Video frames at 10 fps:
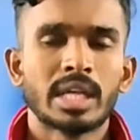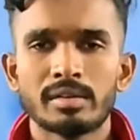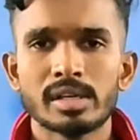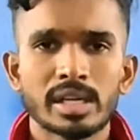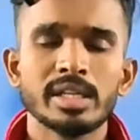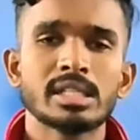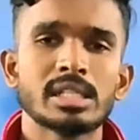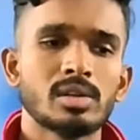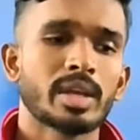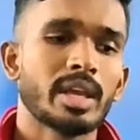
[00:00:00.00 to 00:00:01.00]
work is
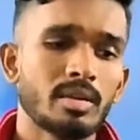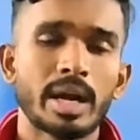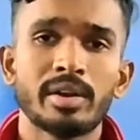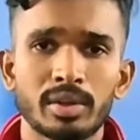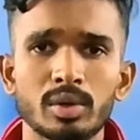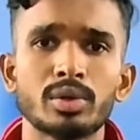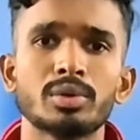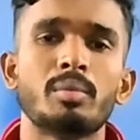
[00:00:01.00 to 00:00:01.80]
looking what you do.